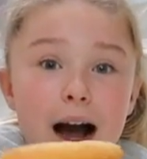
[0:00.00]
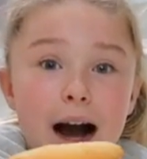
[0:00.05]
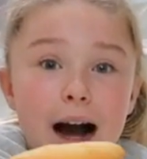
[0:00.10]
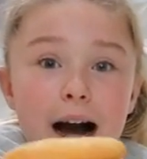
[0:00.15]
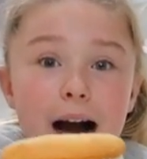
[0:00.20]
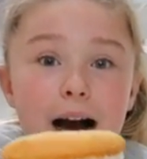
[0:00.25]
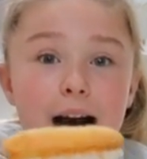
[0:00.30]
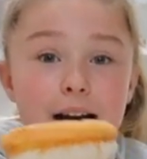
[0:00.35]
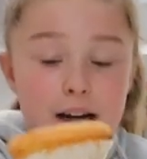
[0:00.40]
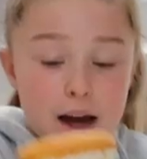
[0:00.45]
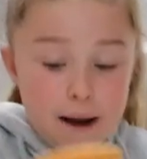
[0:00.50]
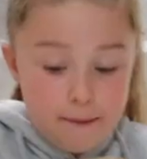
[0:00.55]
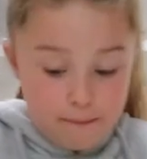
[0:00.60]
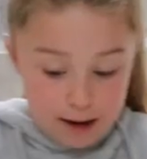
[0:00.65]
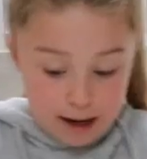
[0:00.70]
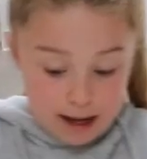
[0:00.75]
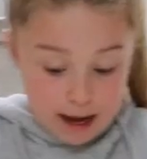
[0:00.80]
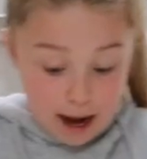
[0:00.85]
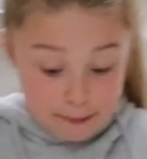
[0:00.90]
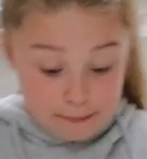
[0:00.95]
and I'm
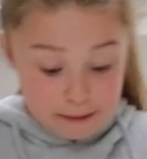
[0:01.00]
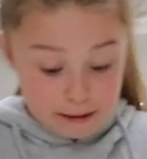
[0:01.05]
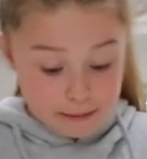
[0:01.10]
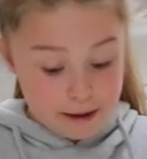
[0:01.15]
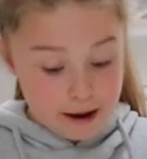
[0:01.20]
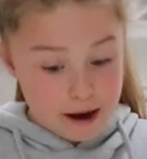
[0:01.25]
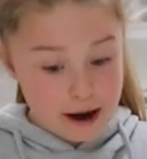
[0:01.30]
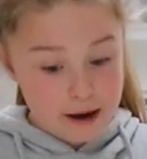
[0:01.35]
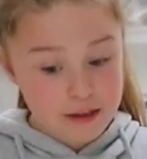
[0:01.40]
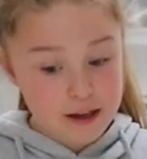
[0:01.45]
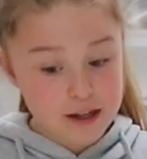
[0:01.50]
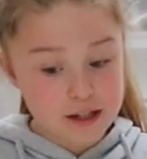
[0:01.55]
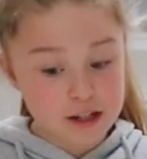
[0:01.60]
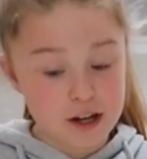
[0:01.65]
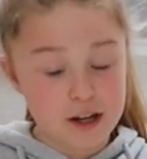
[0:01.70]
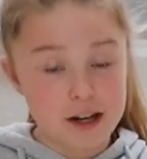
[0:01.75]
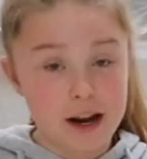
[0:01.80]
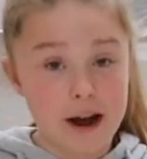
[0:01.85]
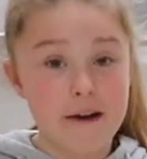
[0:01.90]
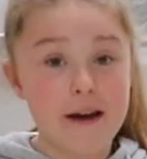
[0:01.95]
really happy about how they
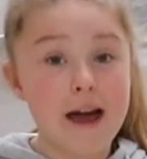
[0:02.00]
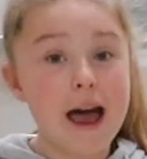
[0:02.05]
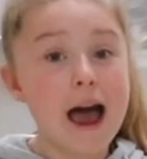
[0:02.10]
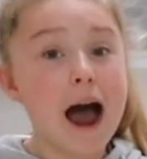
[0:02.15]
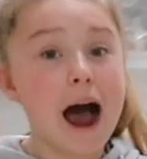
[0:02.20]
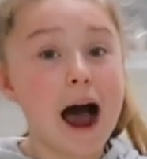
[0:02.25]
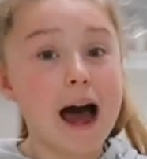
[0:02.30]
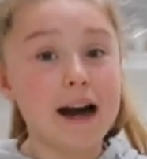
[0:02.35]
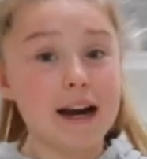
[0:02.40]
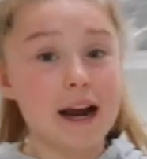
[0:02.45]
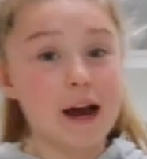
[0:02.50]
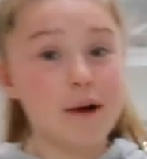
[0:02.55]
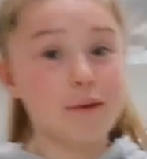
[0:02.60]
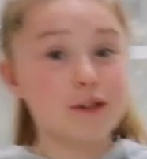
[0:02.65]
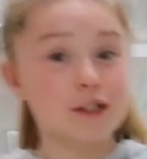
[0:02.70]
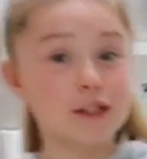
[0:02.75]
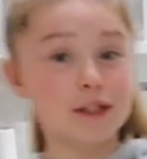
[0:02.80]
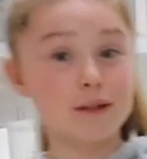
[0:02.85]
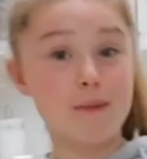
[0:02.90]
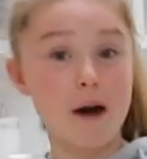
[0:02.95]
turned out. And now,
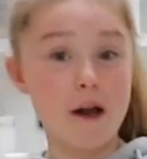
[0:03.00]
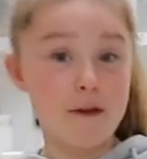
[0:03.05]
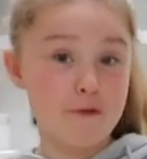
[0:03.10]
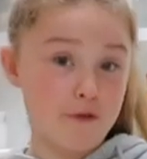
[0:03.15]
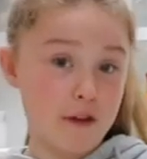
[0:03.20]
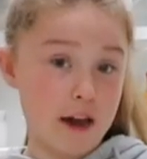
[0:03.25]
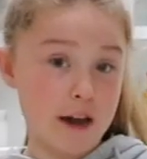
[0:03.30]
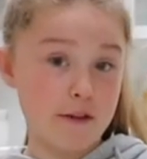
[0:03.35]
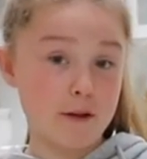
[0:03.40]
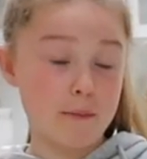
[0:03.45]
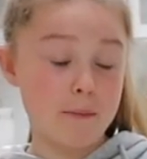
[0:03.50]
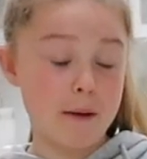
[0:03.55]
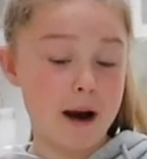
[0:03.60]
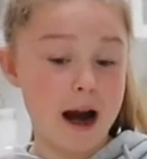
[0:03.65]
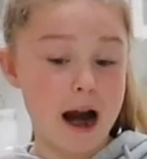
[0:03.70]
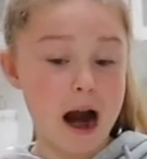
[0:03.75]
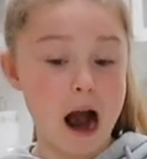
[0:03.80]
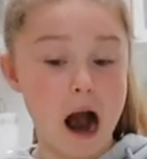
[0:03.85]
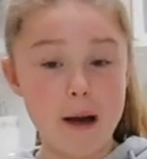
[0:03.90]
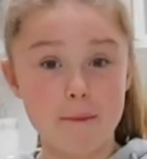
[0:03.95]
which is my favorite
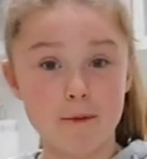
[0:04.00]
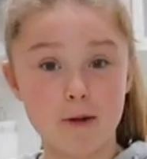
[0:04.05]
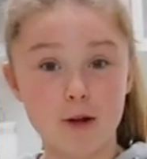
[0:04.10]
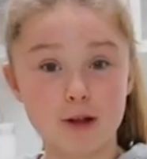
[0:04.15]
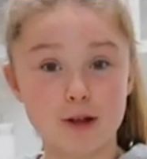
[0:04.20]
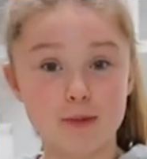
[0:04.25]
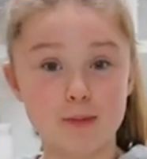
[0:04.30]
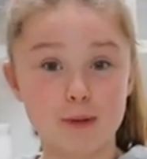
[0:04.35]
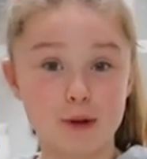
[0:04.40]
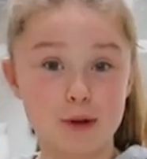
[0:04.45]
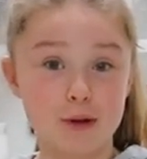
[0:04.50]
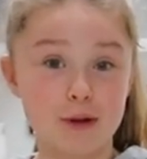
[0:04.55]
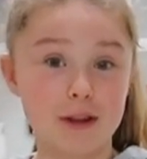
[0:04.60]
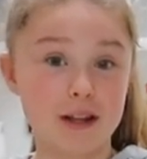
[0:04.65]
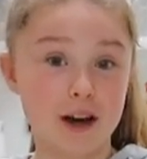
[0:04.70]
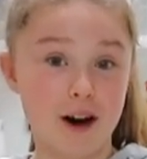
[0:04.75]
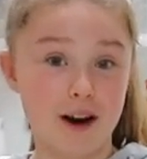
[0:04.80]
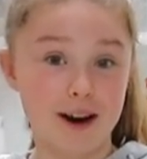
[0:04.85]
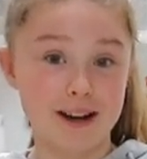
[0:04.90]
part, I'm going to be doing the